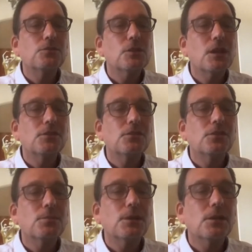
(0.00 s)
freelancers,
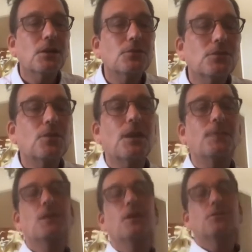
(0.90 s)
independent contractors? Okay,
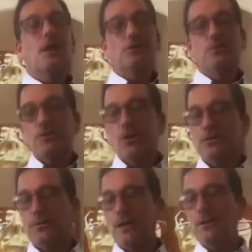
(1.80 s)
so as we
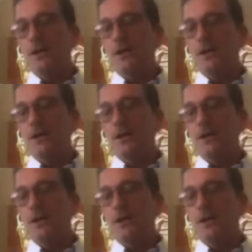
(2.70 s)
talked about,